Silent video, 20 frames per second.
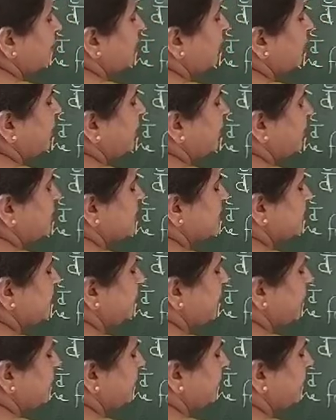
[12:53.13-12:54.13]
5 1s are
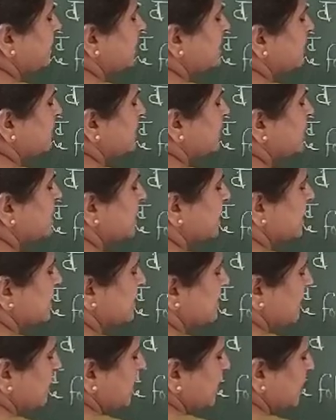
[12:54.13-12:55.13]
5 plus 1
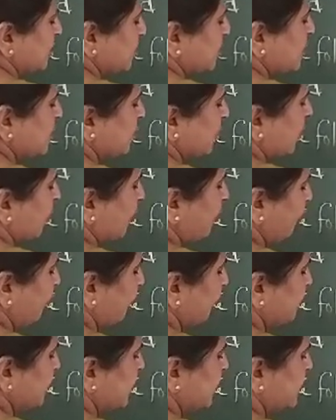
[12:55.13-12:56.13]
6. So square root of
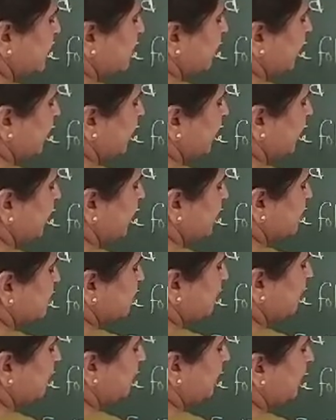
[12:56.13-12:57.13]
625. So
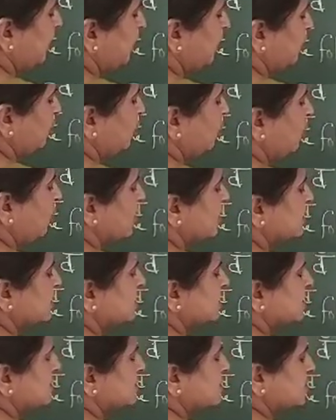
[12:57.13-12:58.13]
3 into what
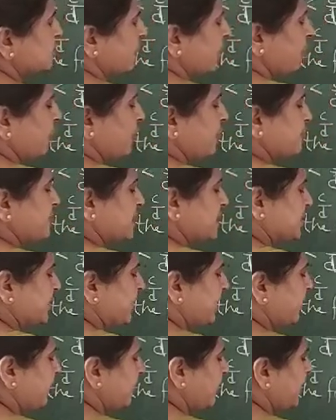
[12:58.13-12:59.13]
is the square root of
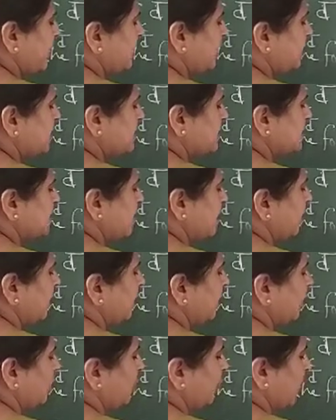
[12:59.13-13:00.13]
625? It is
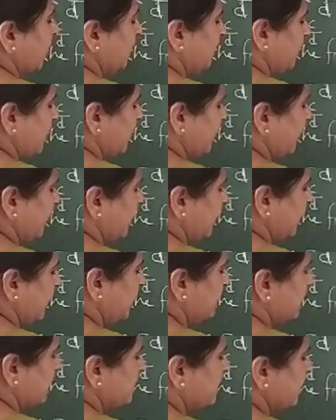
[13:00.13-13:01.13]
25, and
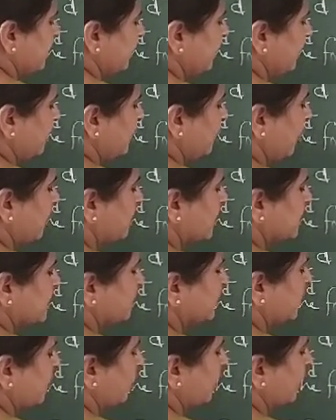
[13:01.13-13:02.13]
that's why we got this
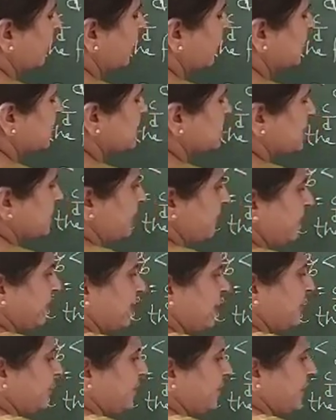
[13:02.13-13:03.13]
product as
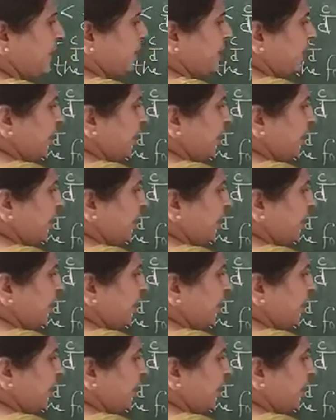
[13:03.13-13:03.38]
75.